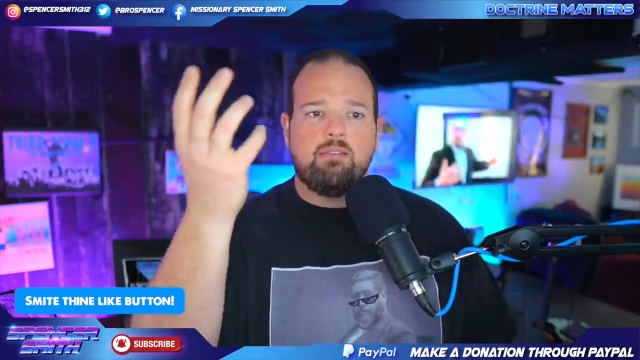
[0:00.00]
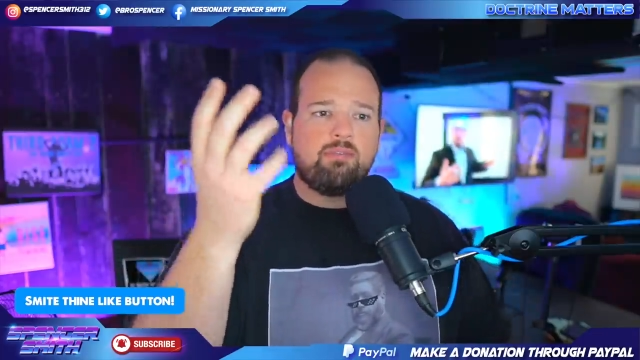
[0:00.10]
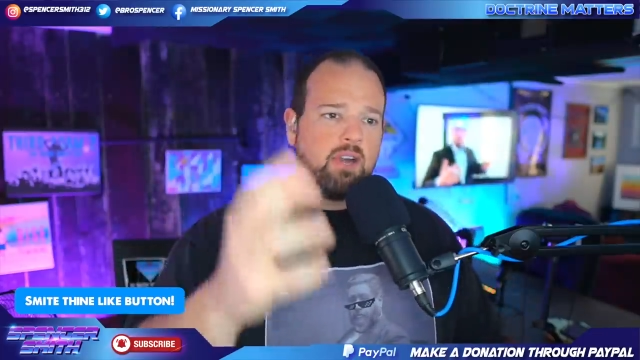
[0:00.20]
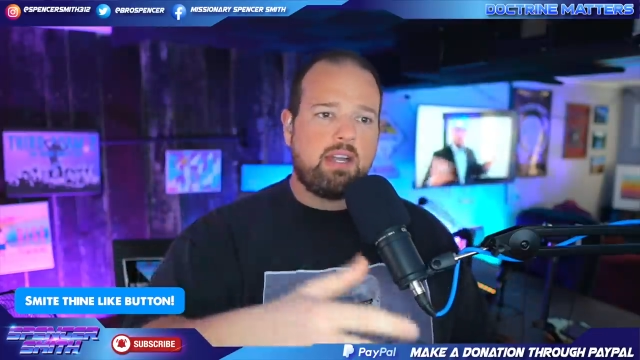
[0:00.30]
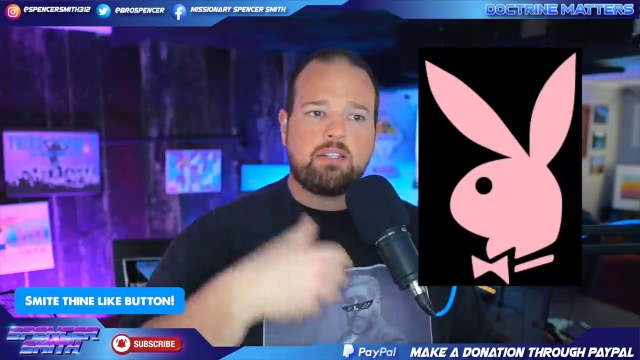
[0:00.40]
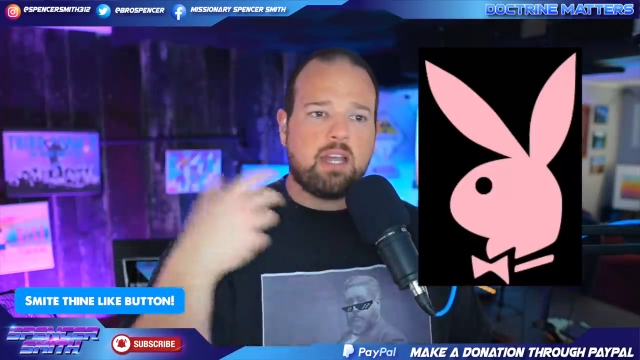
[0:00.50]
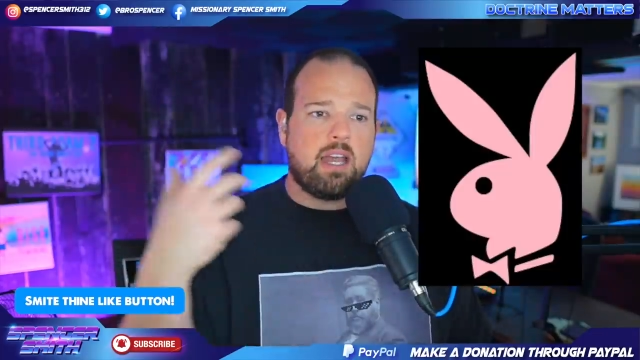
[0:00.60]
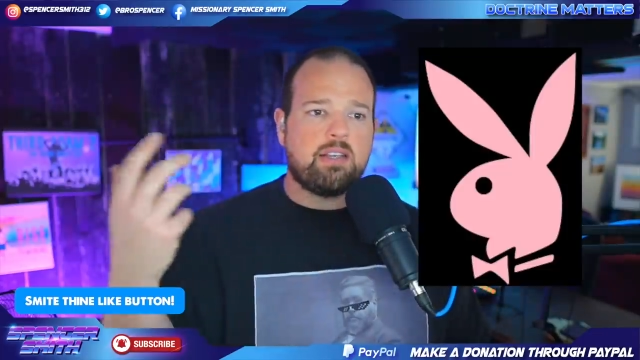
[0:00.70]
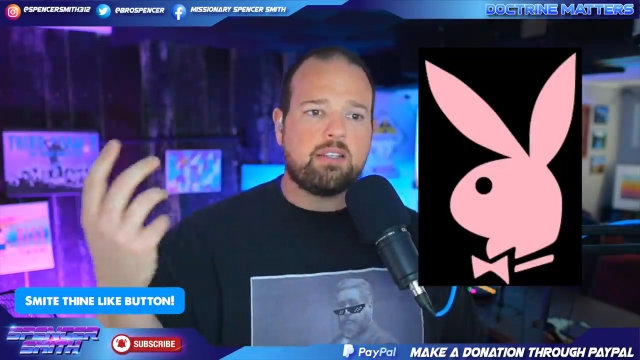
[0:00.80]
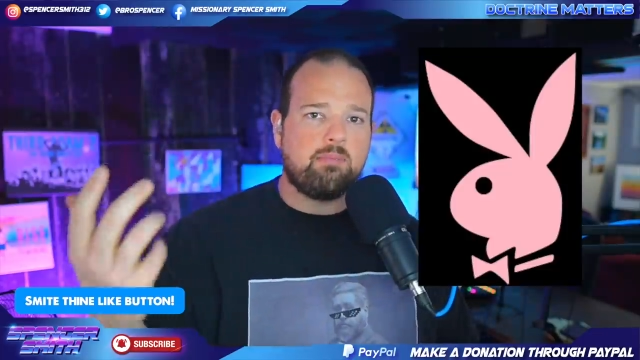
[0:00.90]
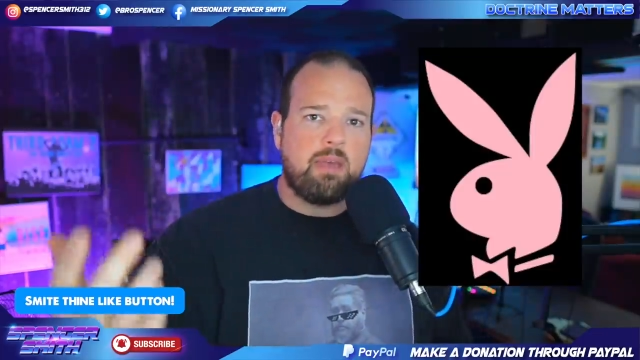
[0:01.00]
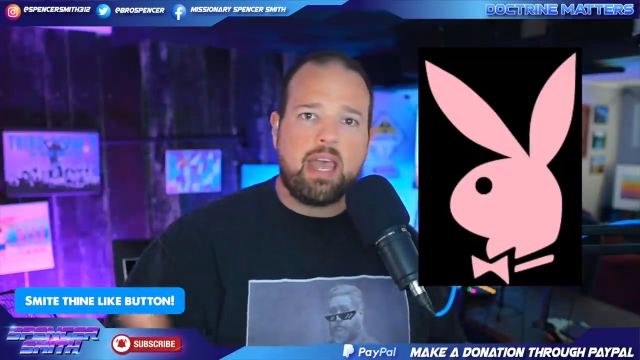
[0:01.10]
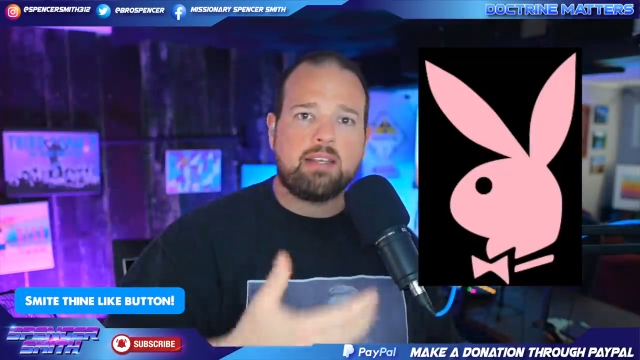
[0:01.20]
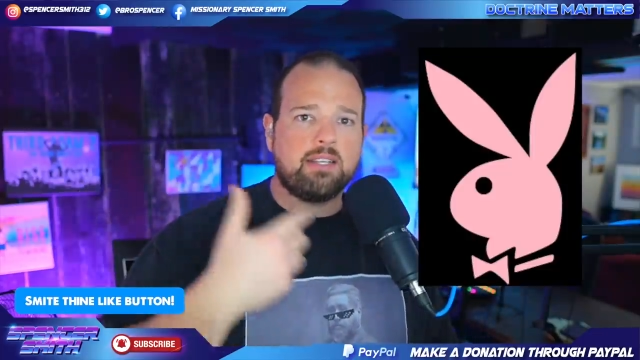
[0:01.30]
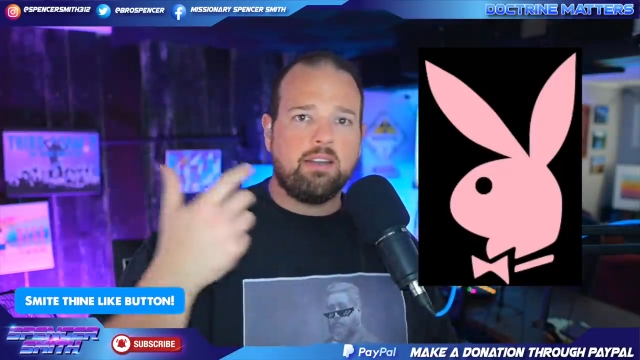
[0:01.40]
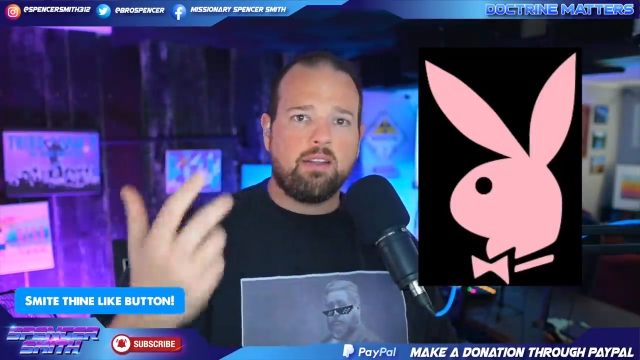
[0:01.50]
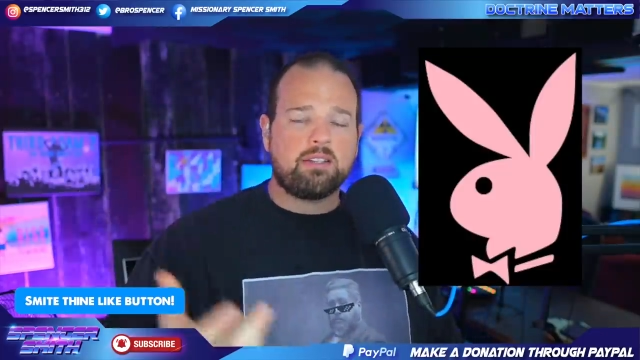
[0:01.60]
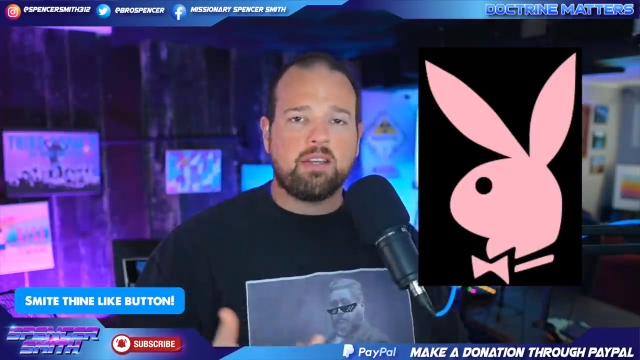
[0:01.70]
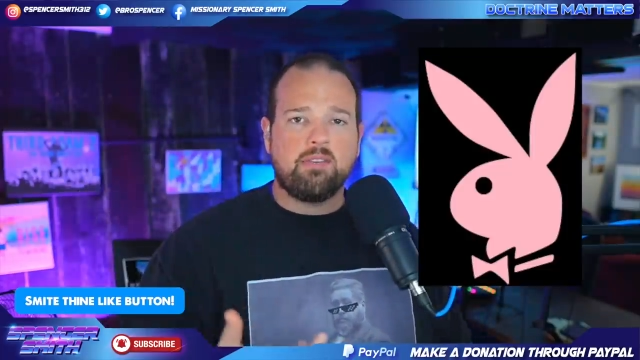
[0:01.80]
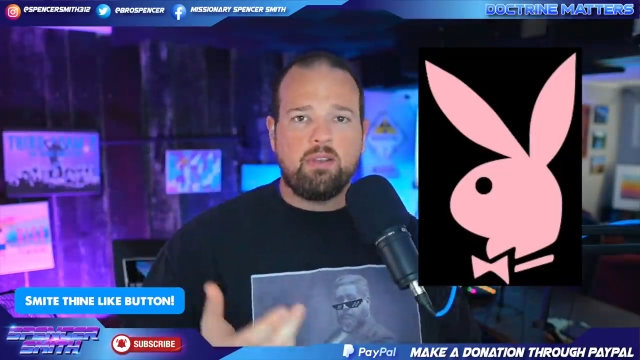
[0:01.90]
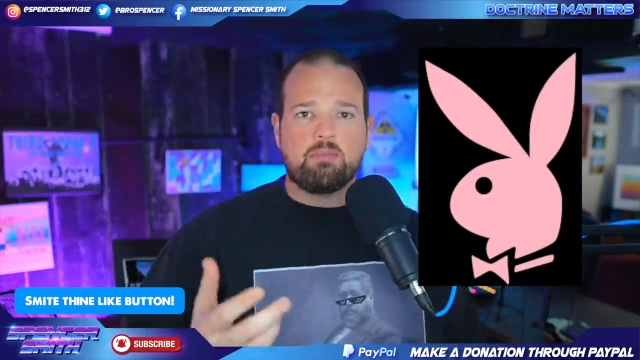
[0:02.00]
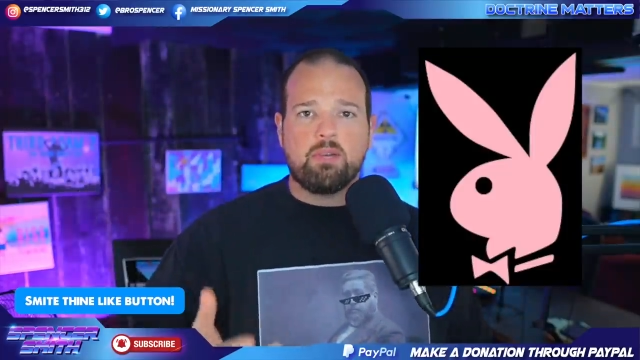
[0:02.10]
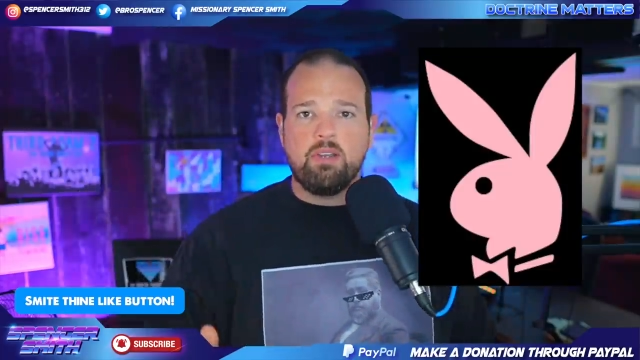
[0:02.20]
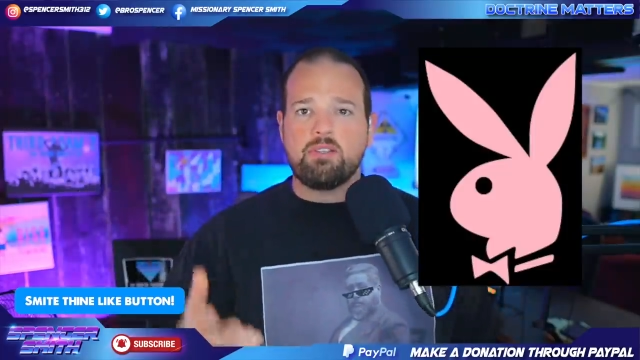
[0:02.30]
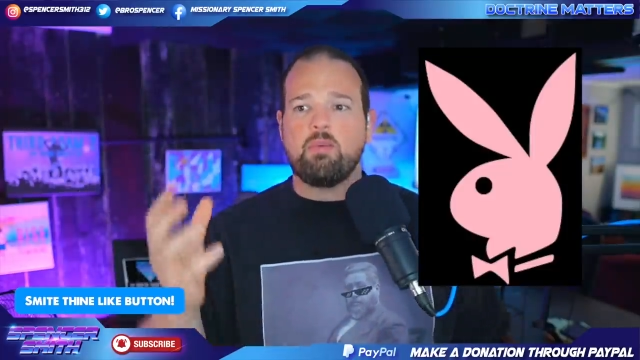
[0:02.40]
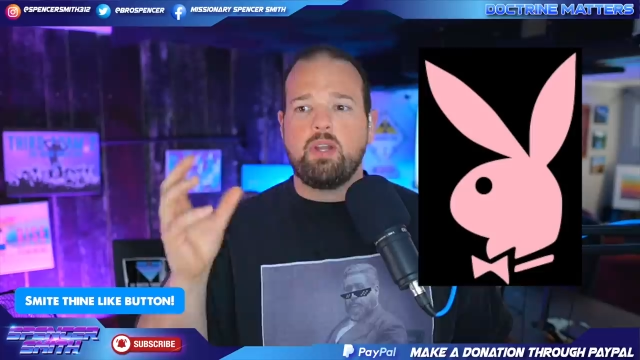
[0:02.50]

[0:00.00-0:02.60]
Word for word: franchise and magazine, all that stuff he was producing,